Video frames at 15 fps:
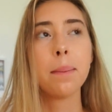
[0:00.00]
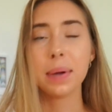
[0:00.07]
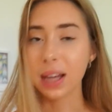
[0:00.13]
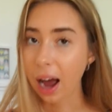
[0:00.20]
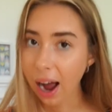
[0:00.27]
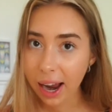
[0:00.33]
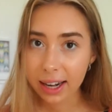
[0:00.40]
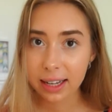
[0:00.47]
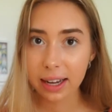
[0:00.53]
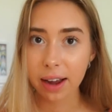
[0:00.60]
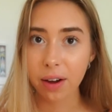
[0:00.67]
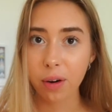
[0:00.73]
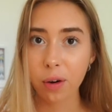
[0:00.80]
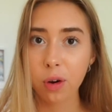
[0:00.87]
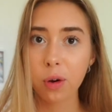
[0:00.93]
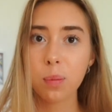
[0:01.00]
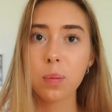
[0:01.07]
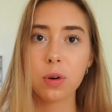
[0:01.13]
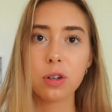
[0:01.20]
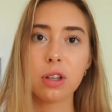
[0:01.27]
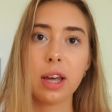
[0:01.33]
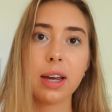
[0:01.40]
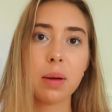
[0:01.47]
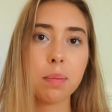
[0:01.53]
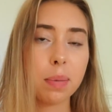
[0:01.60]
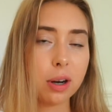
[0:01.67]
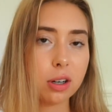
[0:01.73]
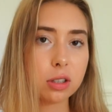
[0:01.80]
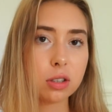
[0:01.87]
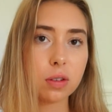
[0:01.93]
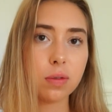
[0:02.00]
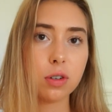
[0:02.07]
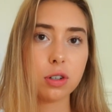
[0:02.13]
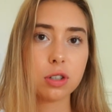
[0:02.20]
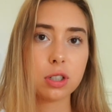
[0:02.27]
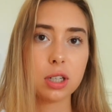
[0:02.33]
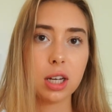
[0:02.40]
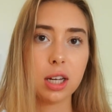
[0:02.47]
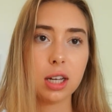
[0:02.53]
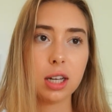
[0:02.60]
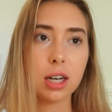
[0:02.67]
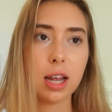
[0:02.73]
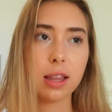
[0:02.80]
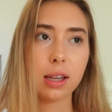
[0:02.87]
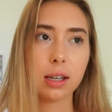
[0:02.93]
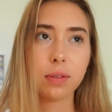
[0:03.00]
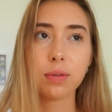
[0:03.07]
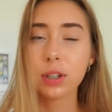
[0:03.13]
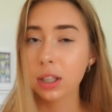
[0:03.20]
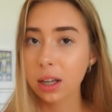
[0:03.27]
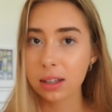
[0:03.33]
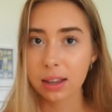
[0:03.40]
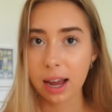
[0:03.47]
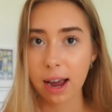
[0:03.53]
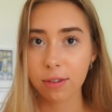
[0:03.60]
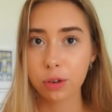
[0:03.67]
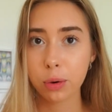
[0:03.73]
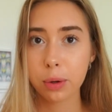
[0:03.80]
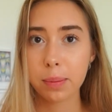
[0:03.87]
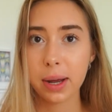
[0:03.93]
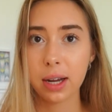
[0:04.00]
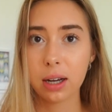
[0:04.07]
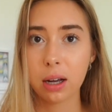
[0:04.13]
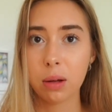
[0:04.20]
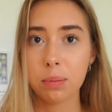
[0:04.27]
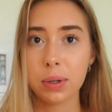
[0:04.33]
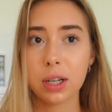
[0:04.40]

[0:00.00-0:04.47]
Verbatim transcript: be hiding at home or like embarrassed of their skin and like feel like they have to wear makeup,